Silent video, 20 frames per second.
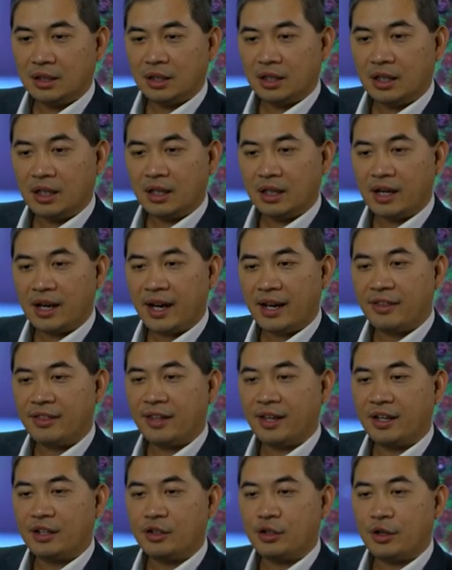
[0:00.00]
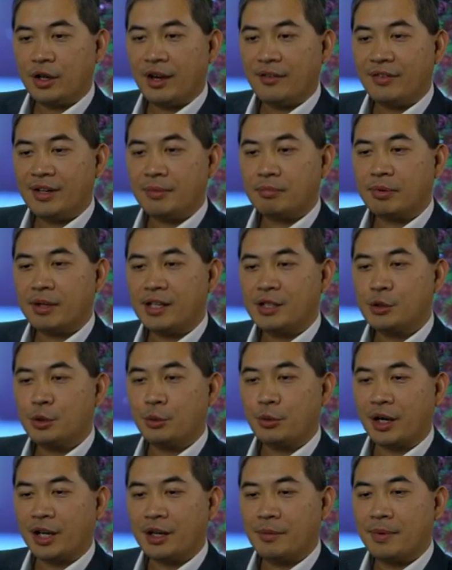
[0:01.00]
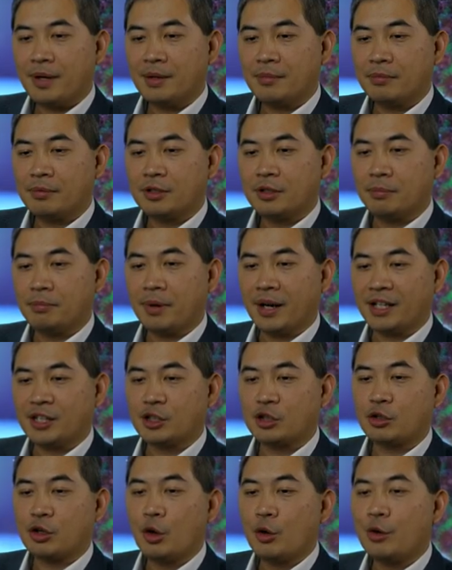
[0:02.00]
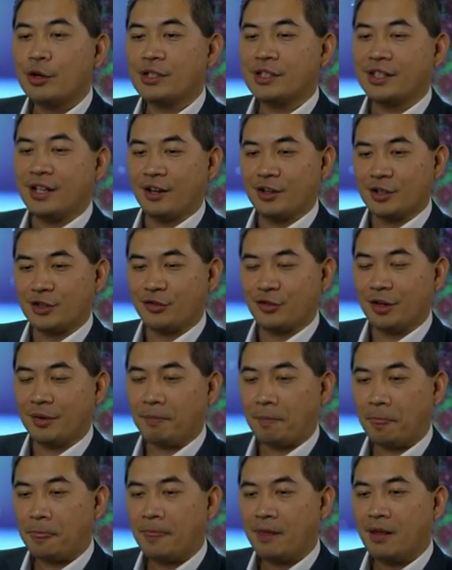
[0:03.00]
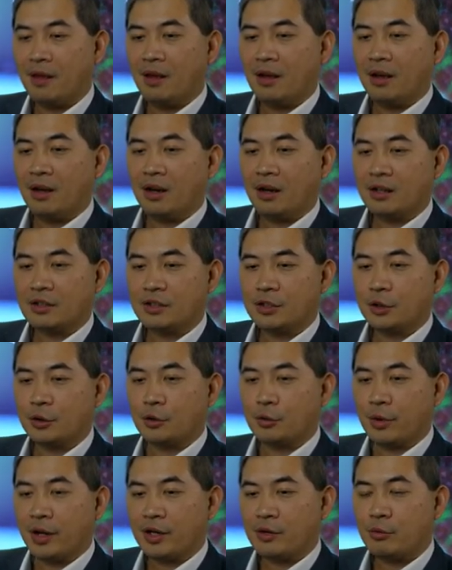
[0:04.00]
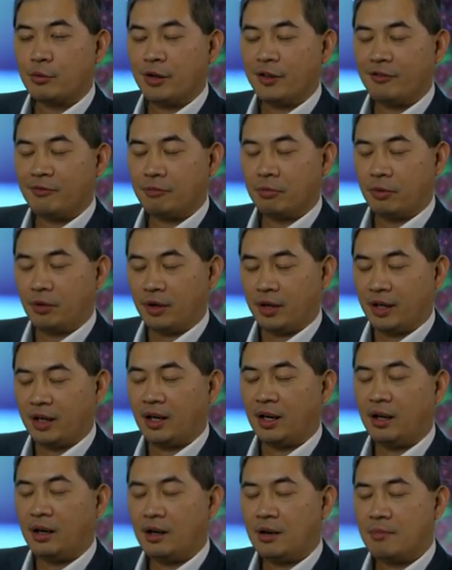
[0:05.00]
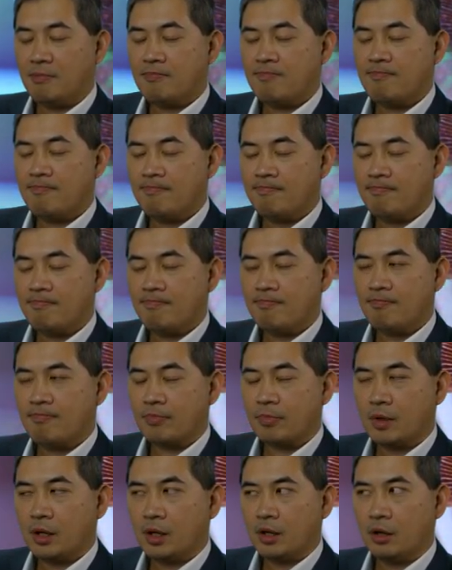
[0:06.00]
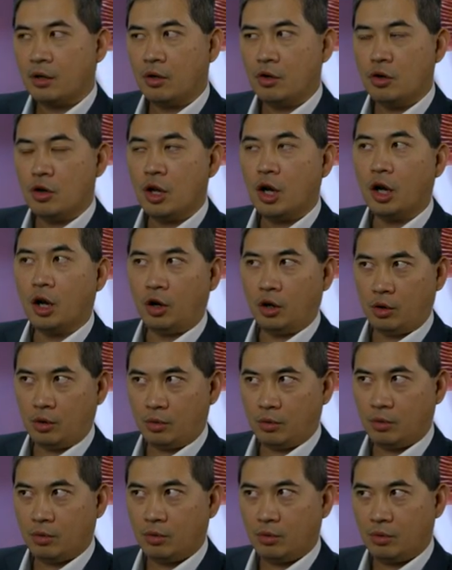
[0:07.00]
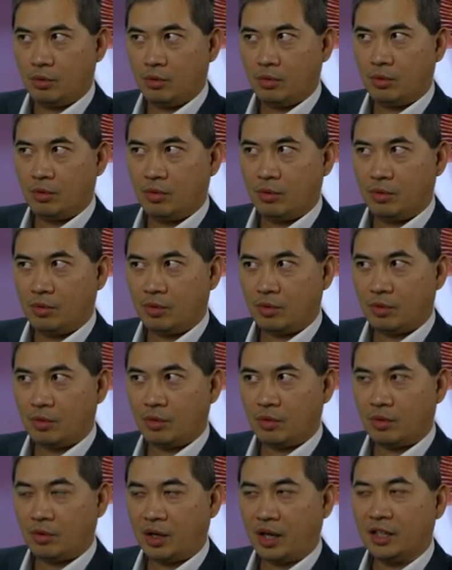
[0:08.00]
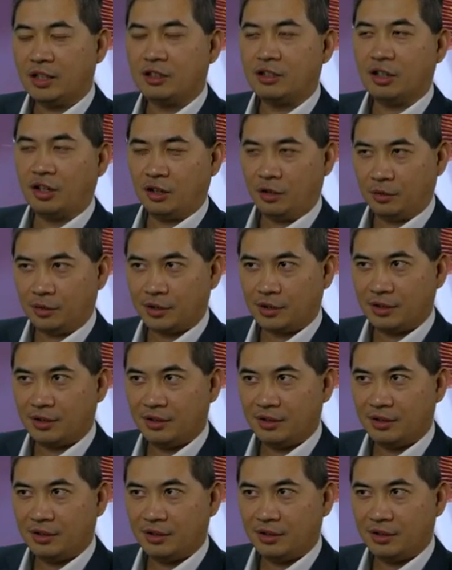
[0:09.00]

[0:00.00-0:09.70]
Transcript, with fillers: Uh, hi Than, do you have any place you'd recommend to buy trochus nails from? So Greg Boy, um, no, I don't.